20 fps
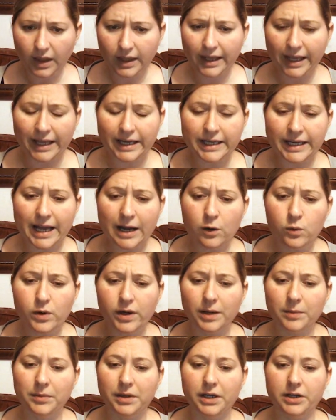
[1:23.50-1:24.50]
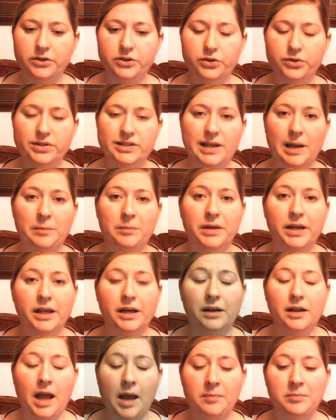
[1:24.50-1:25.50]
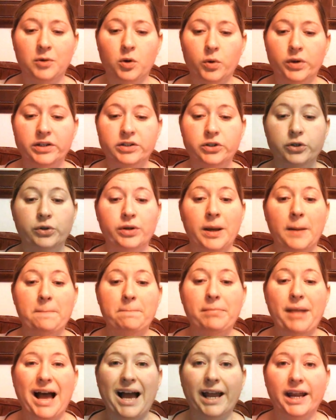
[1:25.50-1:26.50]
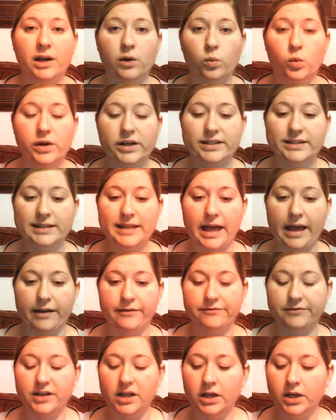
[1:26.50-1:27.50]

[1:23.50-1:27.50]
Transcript: And now what I'm going to do is I'm going to combine what is left.